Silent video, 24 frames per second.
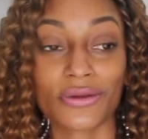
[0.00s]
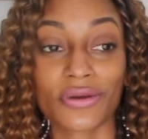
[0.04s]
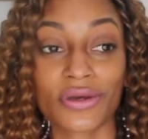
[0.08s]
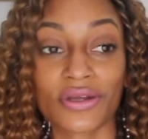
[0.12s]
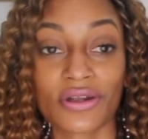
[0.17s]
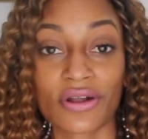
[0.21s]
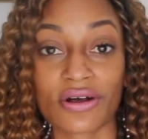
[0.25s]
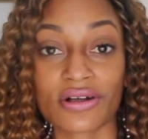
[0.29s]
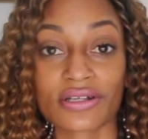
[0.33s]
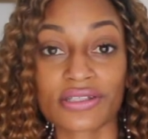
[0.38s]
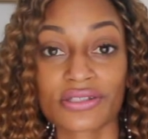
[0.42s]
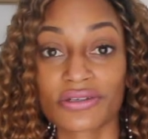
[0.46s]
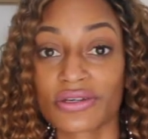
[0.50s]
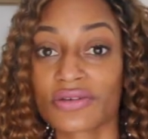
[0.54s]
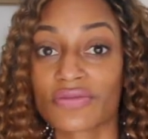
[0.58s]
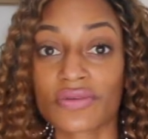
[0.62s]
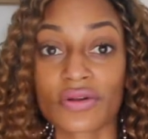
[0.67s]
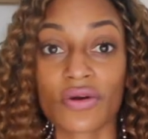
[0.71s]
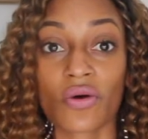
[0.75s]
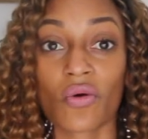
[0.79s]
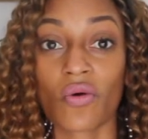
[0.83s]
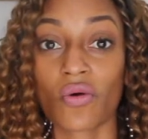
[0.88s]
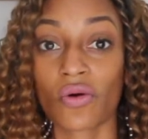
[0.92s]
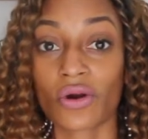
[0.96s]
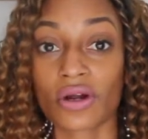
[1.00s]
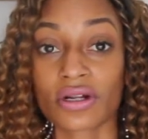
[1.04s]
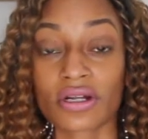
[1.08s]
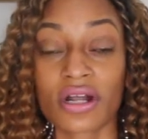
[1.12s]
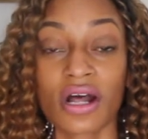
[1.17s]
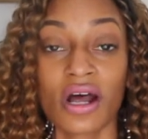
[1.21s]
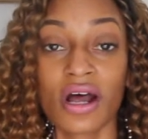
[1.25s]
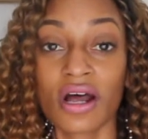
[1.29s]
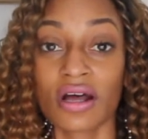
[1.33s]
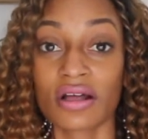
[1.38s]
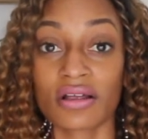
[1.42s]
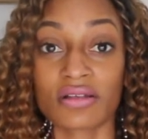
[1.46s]
you can record
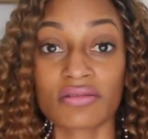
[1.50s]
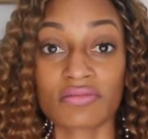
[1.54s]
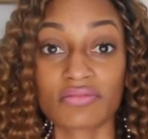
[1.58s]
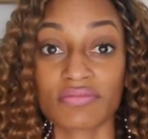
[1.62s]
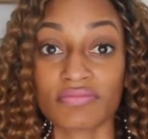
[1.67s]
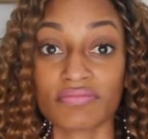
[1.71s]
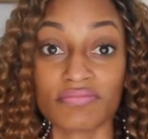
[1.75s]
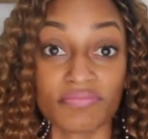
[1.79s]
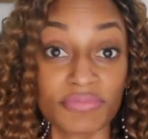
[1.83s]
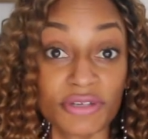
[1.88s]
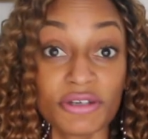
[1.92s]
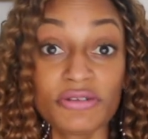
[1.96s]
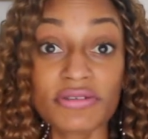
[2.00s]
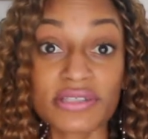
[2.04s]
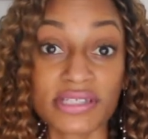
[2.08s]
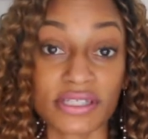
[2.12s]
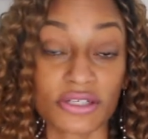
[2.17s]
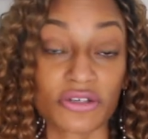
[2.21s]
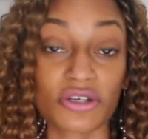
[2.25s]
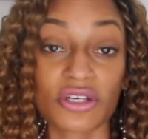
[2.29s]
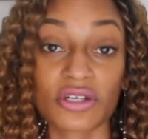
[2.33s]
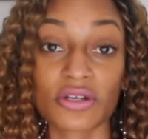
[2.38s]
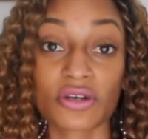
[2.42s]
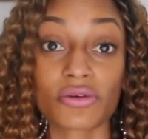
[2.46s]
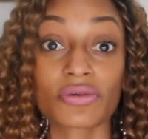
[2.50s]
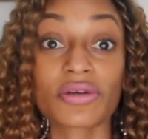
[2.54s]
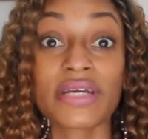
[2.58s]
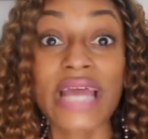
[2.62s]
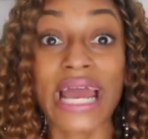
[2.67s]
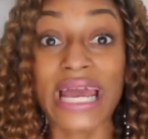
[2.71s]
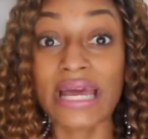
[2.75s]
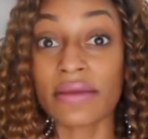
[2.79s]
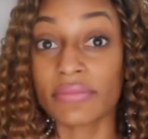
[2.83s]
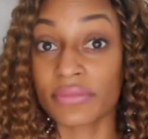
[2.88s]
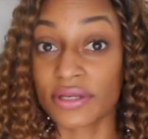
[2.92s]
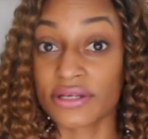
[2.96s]
music. You can
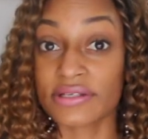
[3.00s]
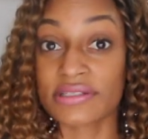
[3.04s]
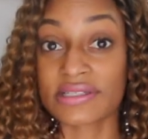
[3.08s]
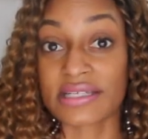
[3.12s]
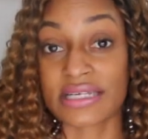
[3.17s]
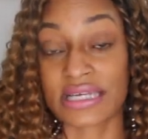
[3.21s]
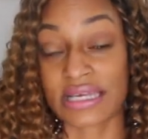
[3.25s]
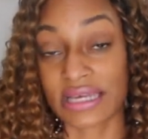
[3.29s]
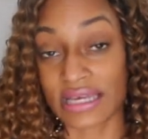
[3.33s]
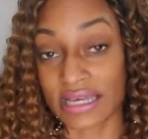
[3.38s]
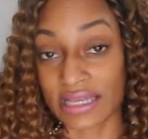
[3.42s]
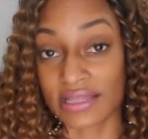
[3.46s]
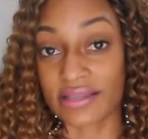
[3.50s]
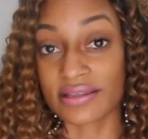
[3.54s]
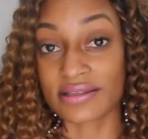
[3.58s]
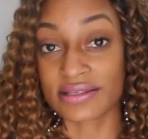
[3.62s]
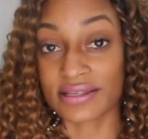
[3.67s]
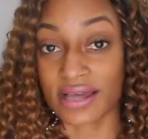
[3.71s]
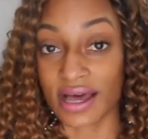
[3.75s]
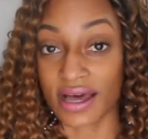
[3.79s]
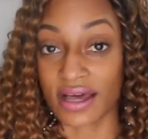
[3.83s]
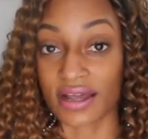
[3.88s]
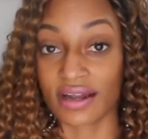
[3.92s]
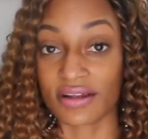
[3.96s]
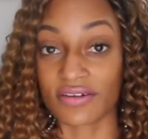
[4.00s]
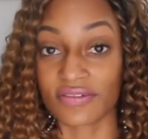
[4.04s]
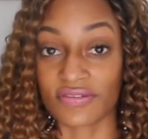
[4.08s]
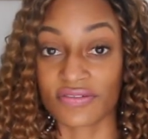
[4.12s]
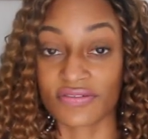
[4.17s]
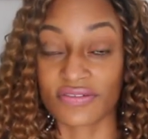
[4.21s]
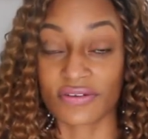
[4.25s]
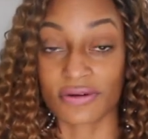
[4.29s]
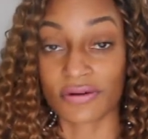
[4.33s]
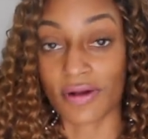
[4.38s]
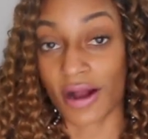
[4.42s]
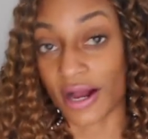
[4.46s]
create music inside of
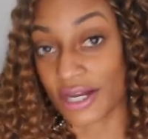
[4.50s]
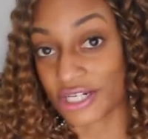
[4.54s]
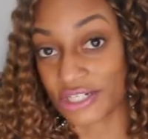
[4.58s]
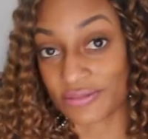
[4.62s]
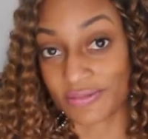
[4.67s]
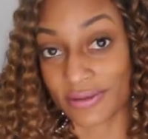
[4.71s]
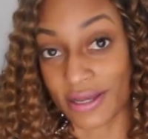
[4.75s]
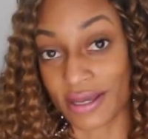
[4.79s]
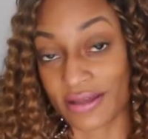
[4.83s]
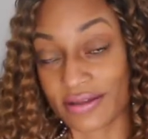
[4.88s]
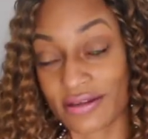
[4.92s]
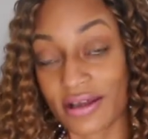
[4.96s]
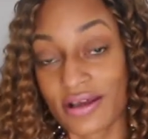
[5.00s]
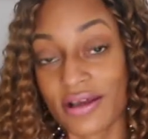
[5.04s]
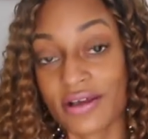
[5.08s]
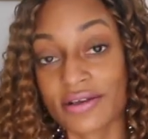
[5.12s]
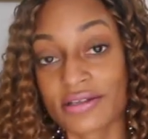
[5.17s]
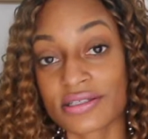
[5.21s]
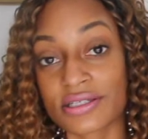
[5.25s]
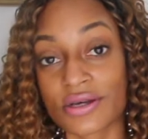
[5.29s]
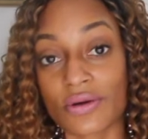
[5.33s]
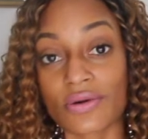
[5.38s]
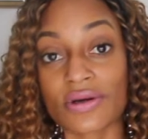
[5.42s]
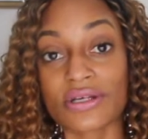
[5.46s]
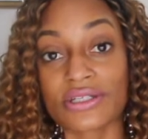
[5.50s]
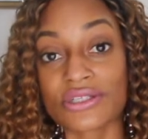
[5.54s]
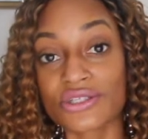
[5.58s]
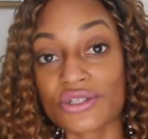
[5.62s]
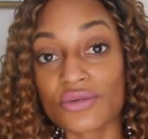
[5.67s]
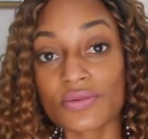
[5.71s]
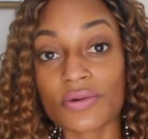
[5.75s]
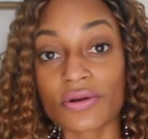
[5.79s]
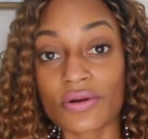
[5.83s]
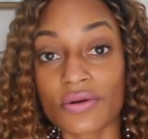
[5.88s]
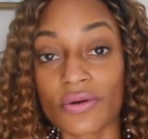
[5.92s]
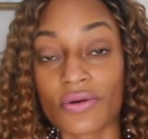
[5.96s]
GarageBand. So it's
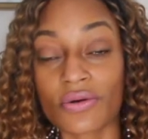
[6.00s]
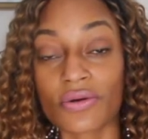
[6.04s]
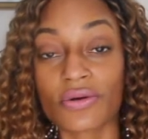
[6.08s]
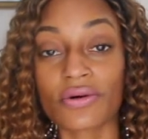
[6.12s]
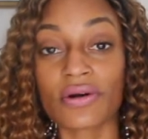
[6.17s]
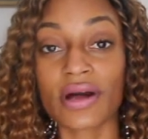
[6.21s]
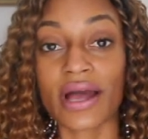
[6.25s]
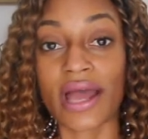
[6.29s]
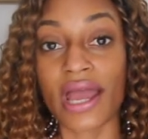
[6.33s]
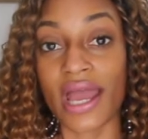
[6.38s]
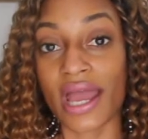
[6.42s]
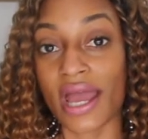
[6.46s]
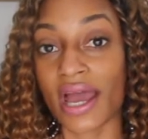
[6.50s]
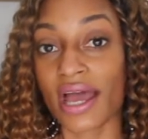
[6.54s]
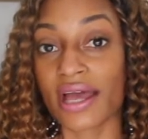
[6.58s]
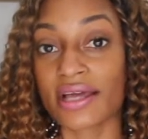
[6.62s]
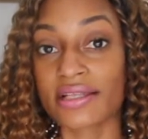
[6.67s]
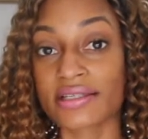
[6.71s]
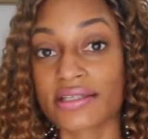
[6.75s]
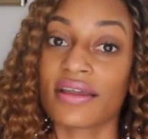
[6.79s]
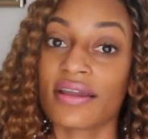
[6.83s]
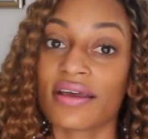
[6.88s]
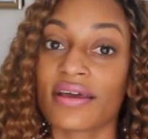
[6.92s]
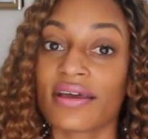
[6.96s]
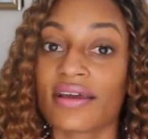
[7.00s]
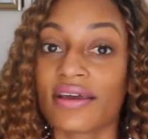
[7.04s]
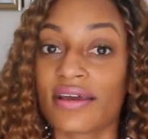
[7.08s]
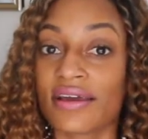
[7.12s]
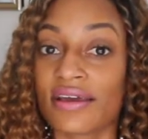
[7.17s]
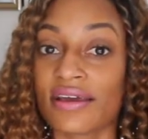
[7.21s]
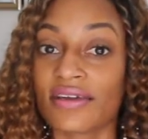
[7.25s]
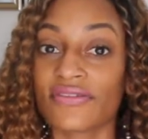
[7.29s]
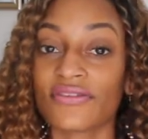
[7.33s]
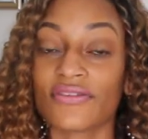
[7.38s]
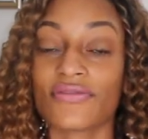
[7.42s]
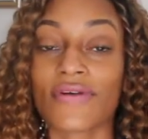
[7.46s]
super cool, and
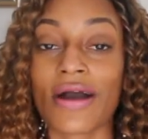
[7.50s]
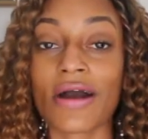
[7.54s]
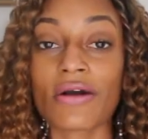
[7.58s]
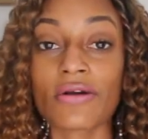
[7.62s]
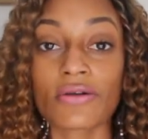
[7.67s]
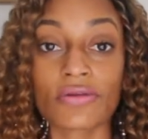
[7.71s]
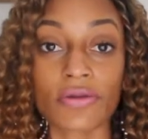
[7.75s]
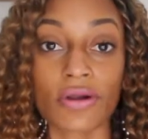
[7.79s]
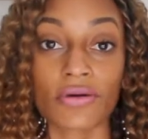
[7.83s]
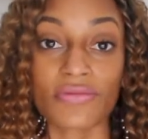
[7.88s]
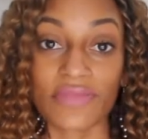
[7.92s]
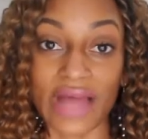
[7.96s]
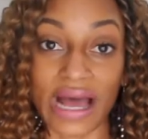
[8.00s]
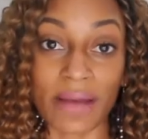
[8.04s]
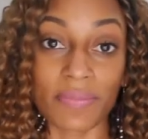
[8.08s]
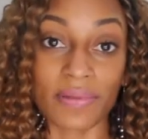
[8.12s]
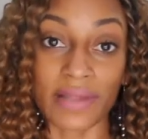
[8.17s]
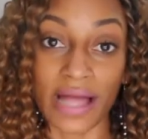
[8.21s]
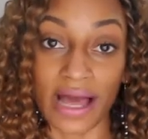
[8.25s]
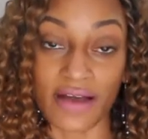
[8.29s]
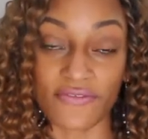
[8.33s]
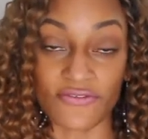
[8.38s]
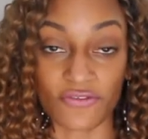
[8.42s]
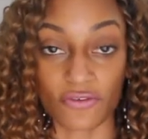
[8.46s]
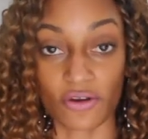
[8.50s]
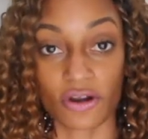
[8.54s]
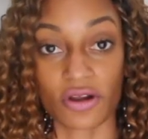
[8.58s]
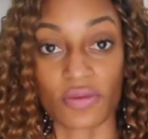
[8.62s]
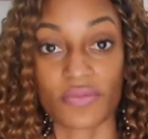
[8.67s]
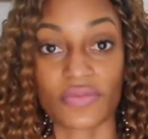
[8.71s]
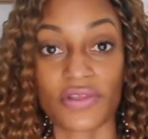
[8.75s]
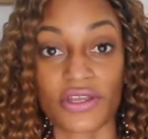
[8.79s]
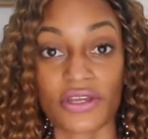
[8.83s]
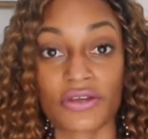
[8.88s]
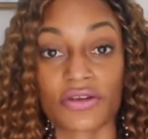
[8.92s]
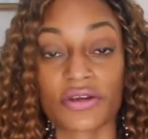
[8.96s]
if you've outgrown that
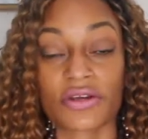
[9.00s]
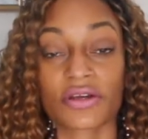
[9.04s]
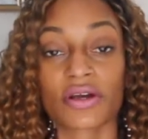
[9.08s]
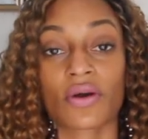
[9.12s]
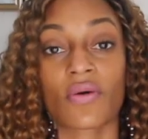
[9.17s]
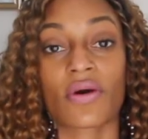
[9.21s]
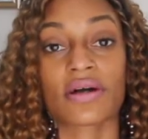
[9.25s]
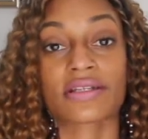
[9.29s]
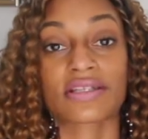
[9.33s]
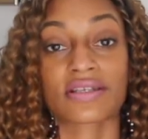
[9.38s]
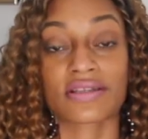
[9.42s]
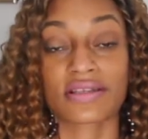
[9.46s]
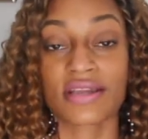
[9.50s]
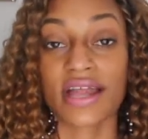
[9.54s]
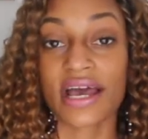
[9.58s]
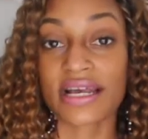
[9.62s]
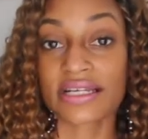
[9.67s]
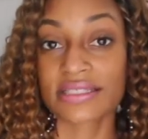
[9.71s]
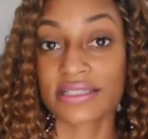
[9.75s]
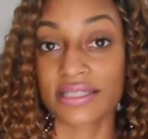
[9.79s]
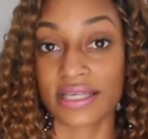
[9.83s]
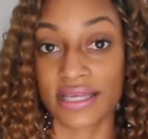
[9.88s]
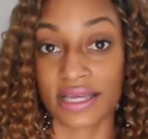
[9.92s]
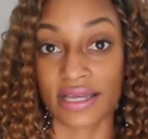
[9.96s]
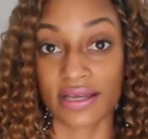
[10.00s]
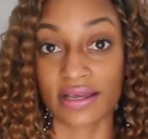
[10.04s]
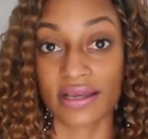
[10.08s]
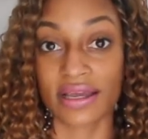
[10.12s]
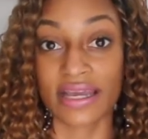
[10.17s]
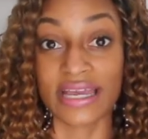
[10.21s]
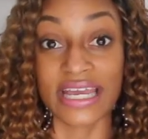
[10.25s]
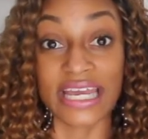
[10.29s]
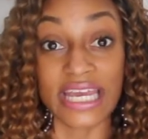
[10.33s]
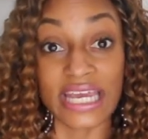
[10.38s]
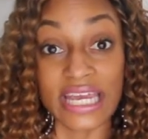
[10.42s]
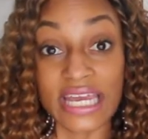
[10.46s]
platform, then you can go on to the next
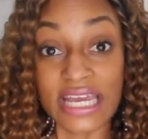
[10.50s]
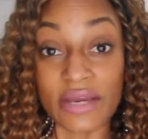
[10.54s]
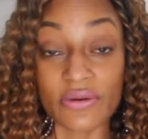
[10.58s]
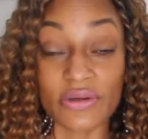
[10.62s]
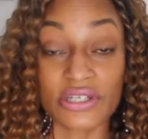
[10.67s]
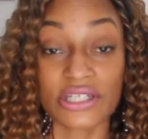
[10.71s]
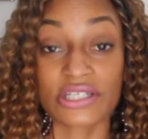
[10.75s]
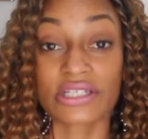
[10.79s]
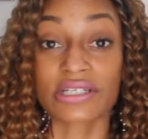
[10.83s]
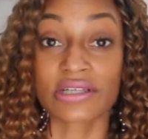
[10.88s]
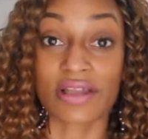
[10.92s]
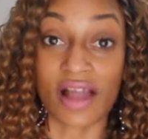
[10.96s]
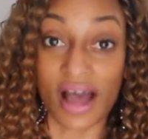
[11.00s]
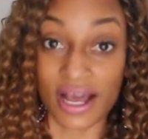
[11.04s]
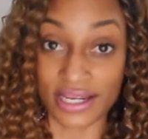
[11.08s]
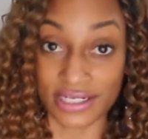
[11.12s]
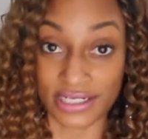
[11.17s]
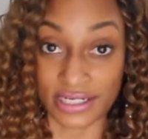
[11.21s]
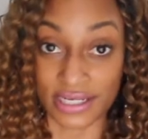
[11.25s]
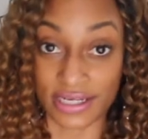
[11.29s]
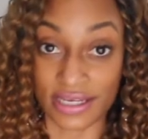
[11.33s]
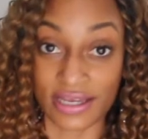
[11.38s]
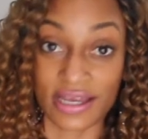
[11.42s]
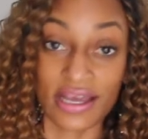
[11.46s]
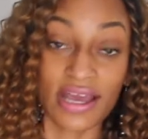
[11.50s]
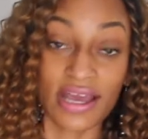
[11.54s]
thing, which is Logic.